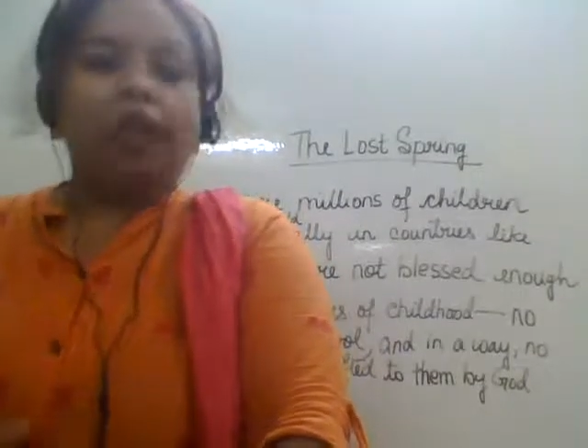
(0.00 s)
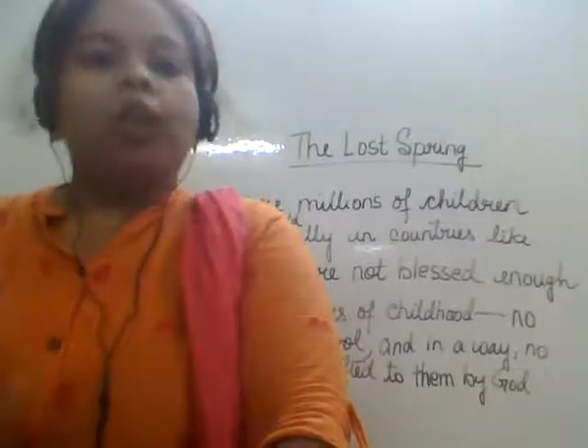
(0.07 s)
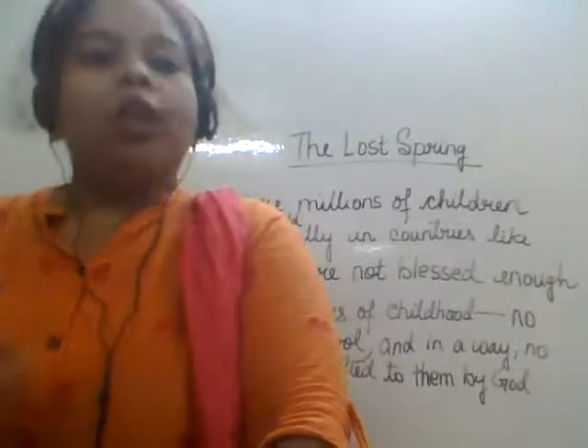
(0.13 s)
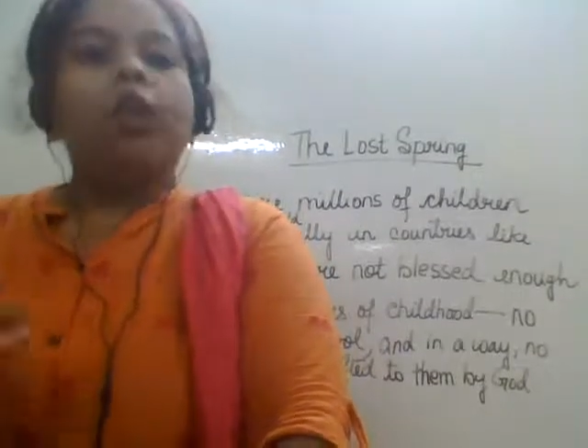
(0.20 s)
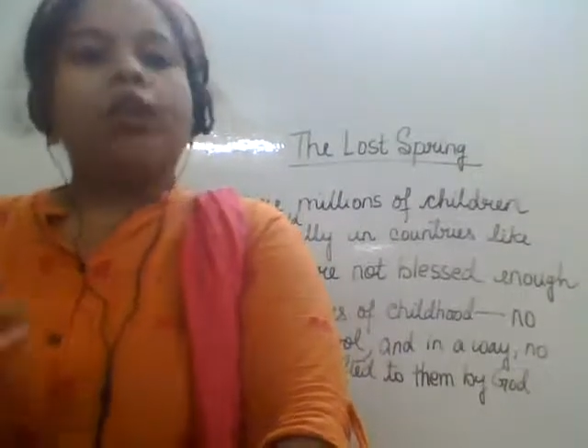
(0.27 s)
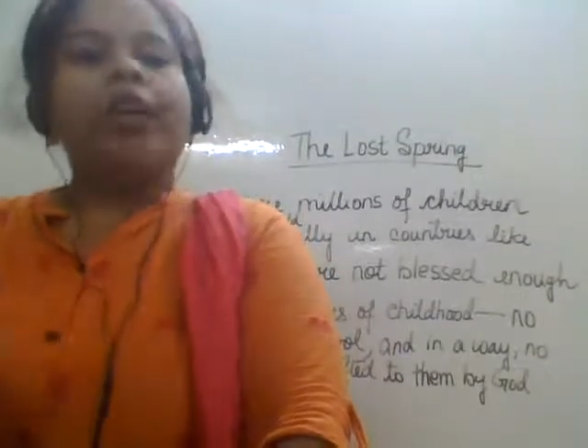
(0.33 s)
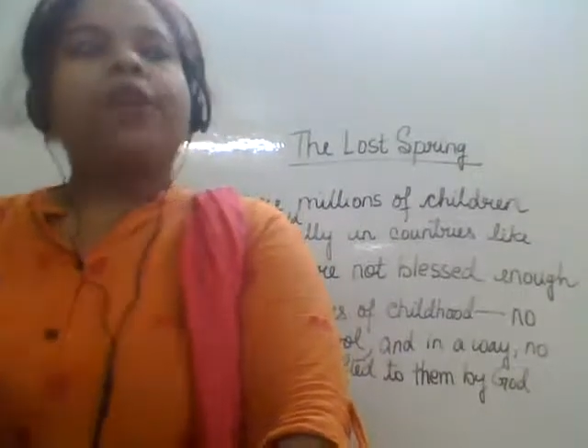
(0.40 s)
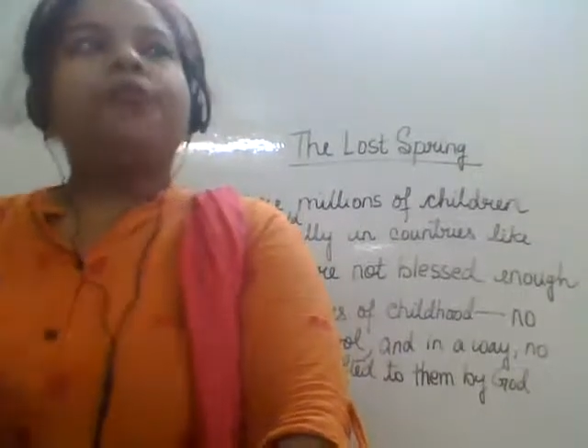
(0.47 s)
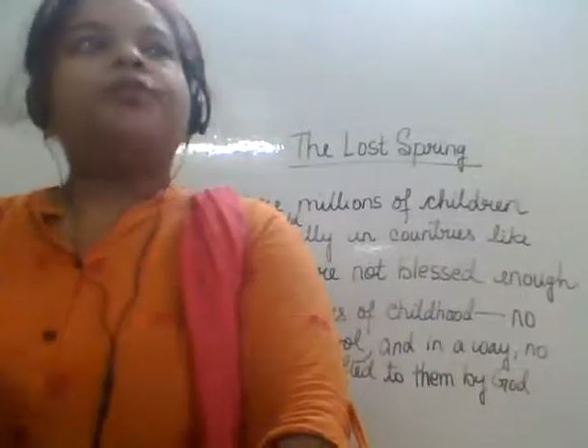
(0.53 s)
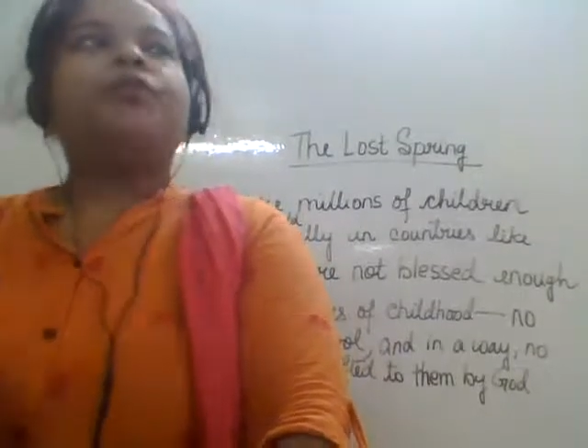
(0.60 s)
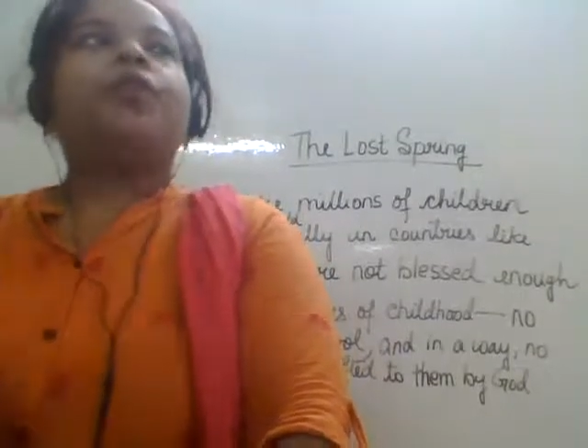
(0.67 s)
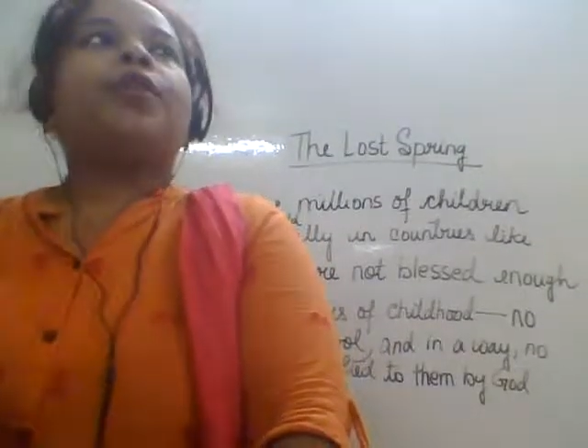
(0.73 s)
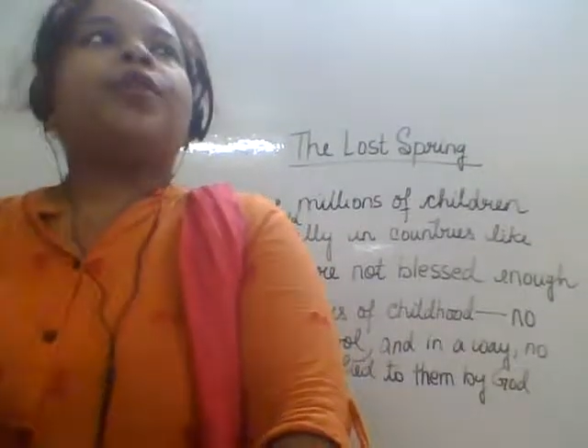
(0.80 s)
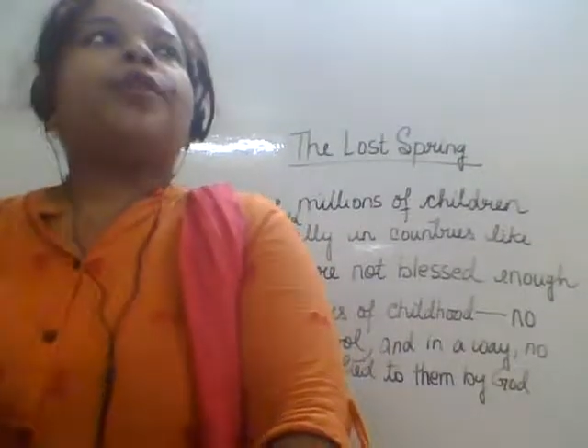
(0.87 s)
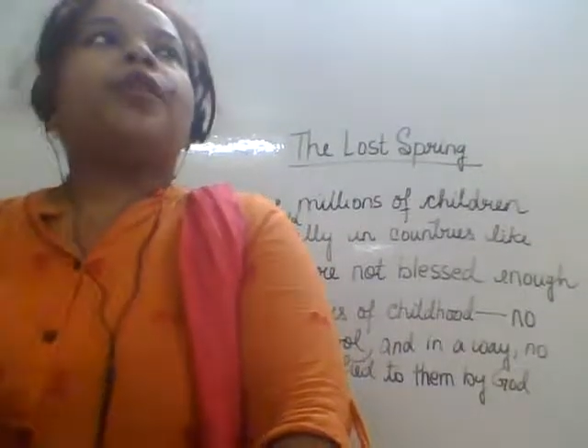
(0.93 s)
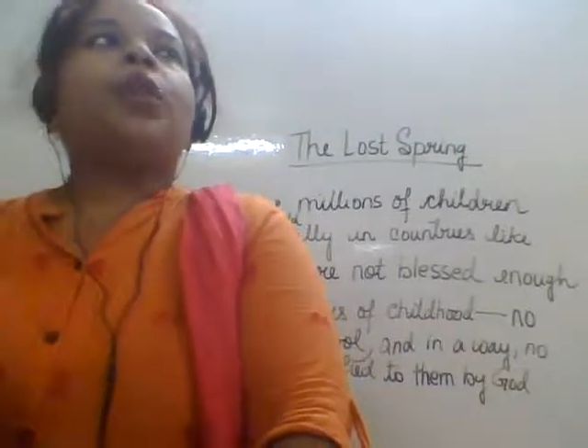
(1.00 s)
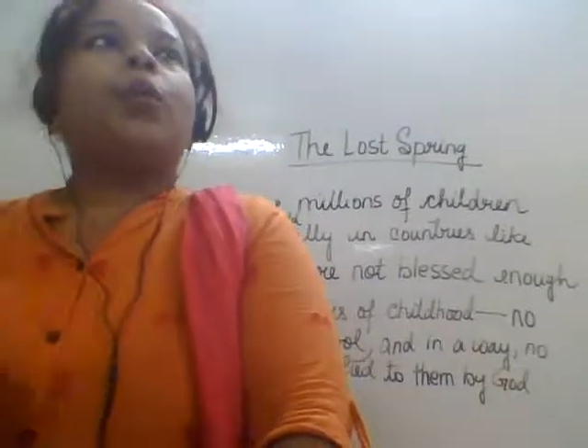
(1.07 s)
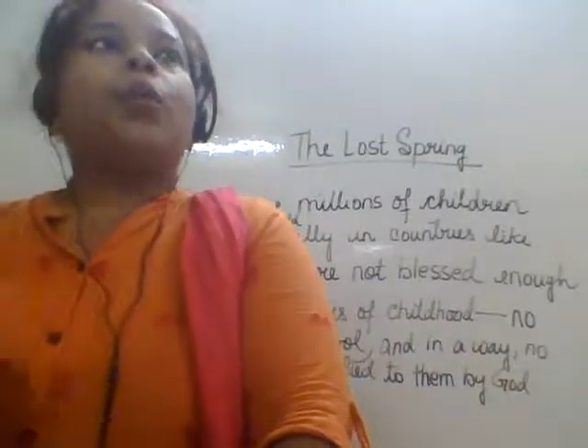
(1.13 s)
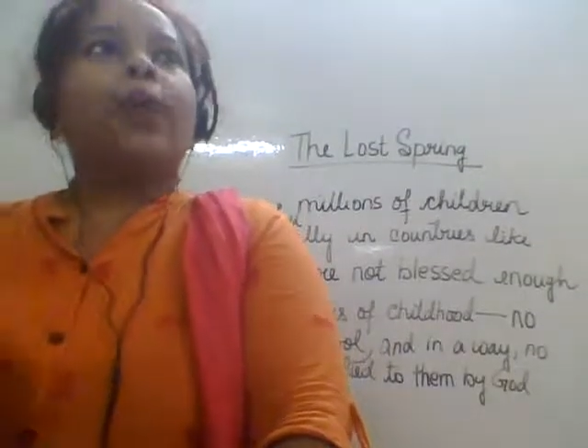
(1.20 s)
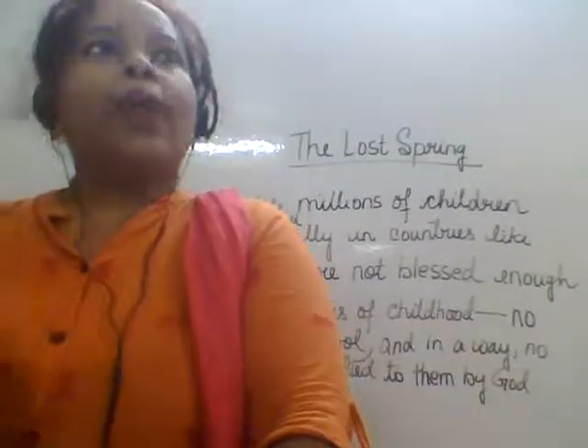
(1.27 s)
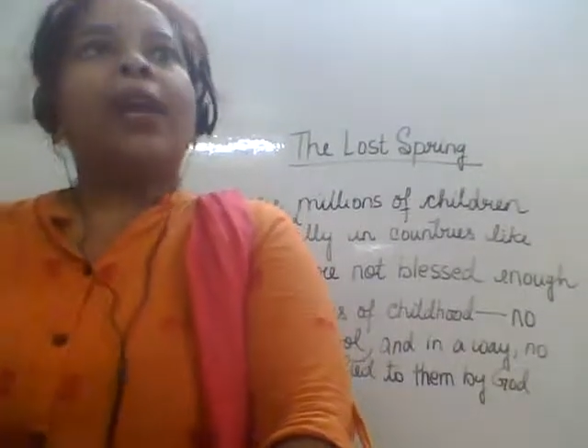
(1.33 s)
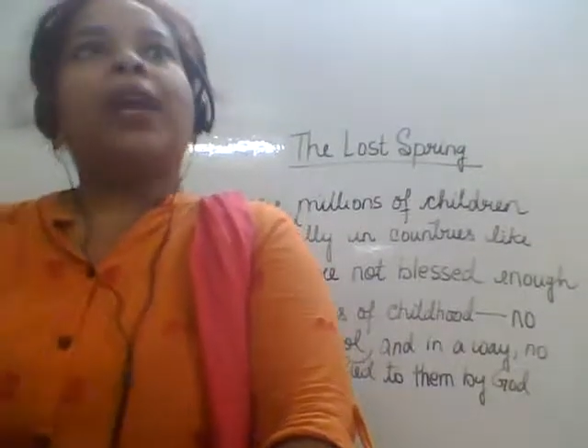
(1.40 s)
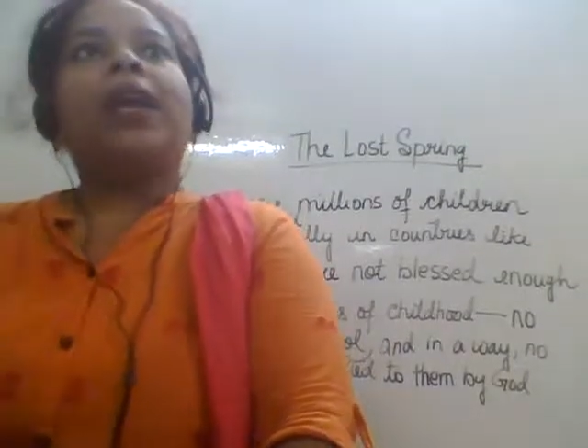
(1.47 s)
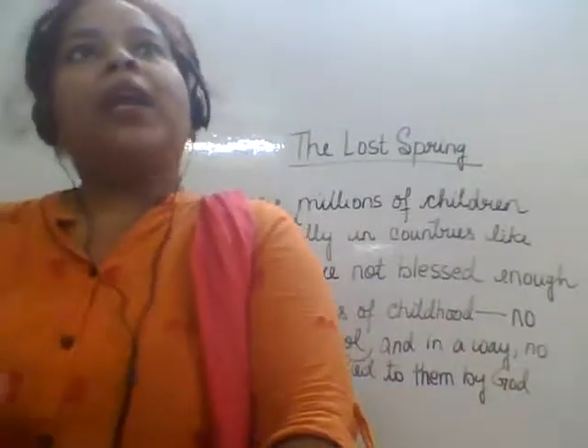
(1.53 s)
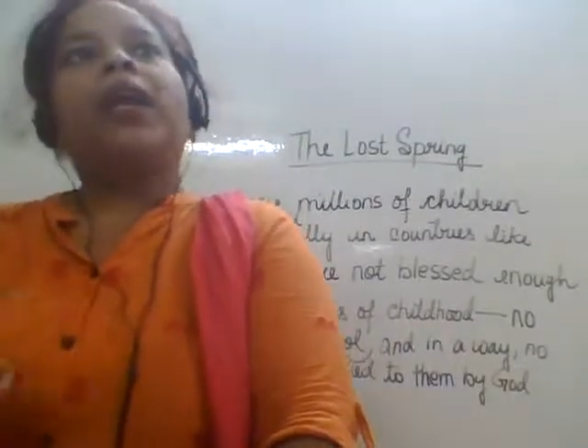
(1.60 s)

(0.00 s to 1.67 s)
looking for a way